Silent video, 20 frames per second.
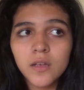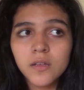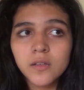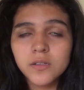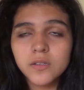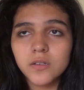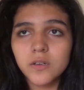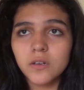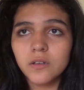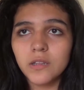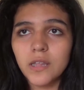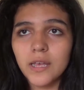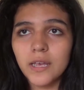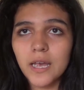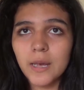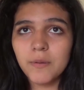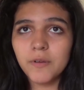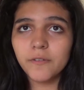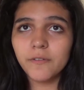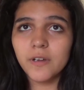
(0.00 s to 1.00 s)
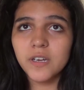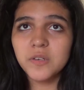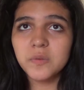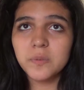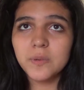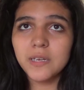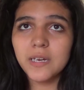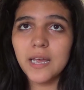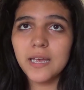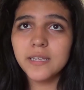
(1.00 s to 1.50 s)
So like I'm a
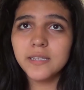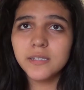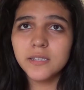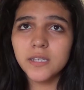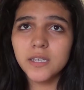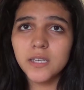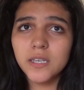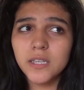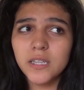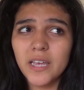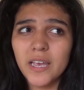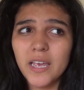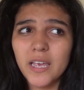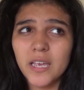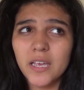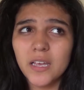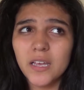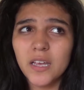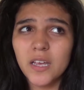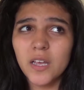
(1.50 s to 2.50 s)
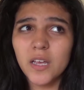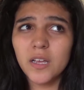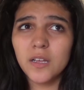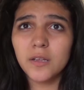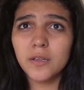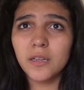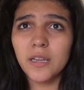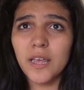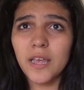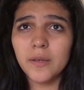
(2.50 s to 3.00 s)
freshman, I see like
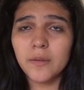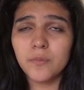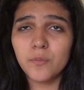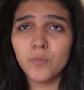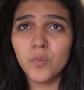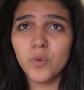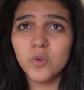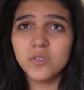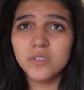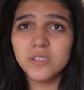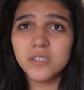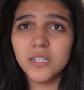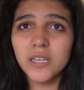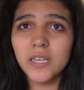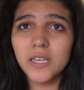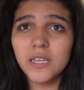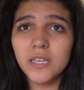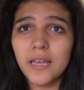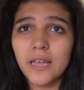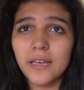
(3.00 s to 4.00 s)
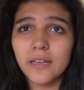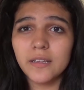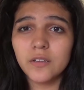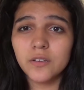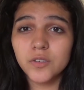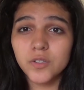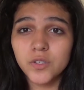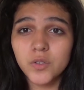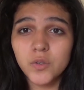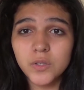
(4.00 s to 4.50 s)
mostly
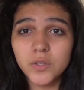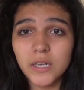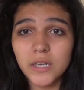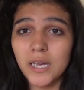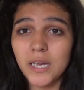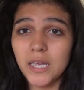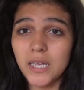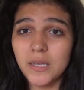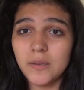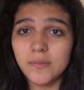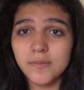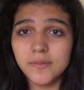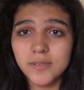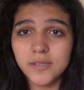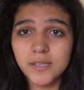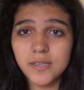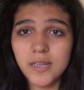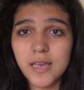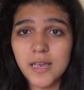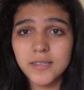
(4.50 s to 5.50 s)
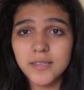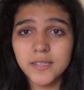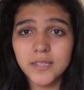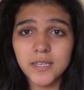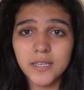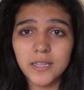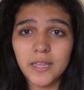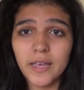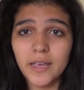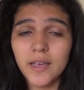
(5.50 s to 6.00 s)
like 2 times. I
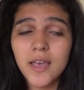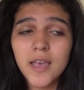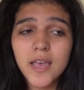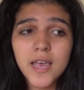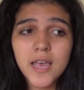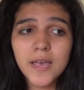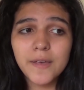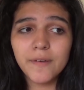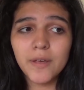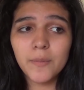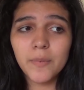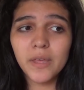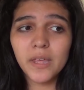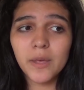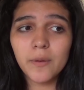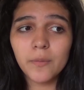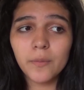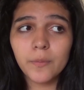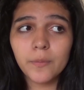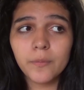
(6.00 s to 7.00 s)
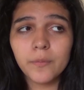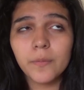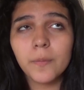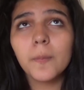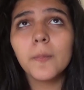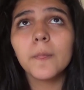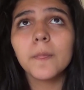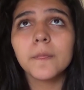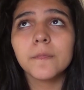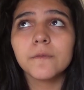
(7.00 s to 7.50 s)
see, like, if I make it
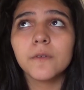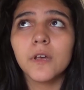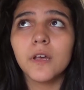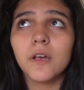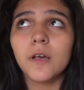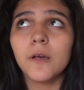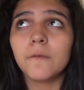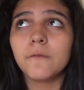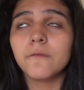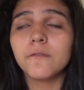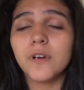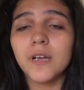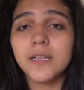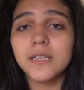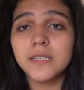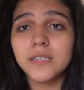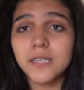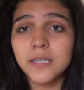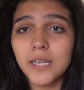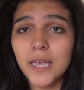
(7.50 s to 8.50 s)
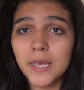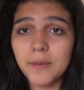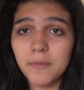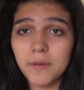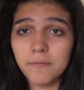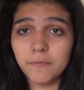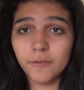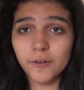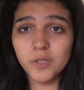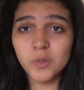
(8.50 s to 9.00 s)
friends in like
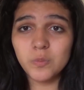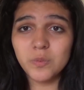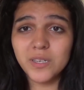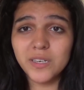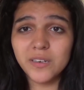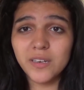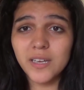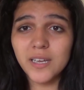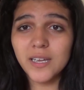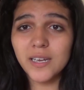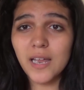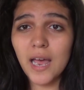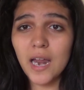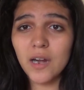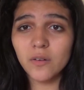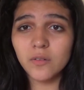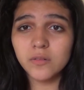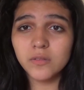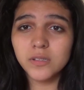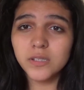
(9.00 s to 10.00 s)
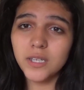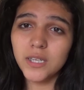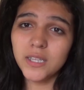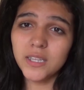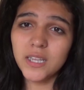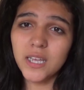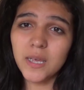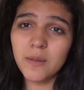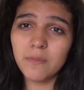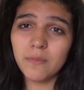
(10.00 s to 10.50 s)
my first period, I don't see
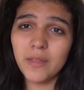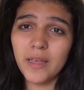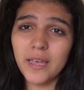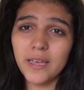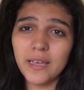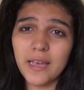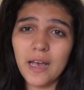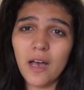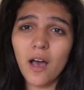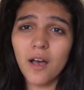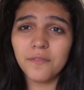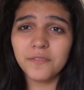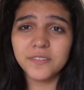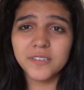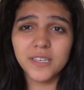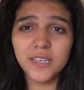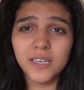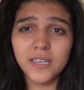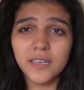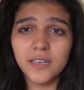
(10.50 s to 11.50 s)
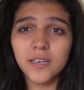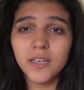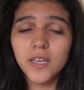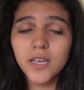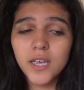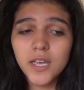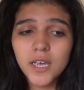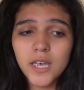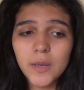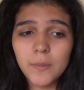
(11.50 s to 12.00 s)
them like often
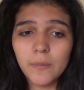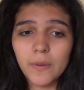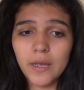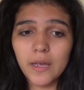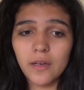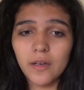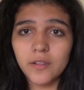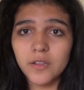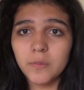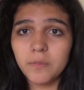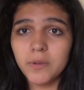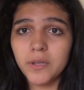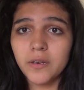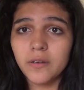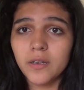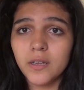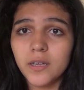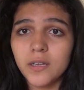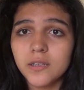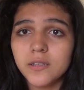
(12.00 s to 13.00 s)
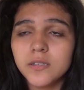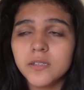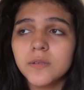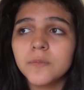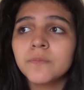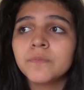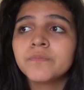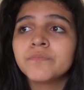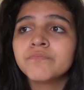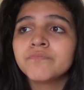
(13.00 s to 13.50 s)
in my other periods.
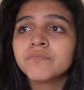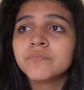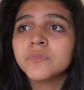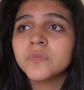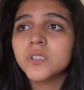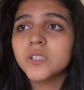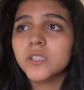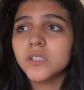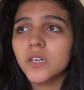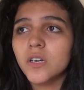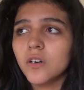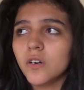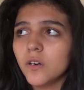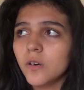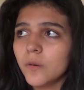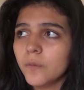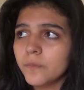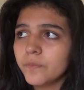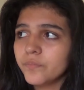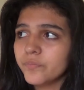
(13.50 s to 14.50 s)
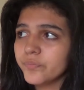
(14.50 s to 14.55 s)
So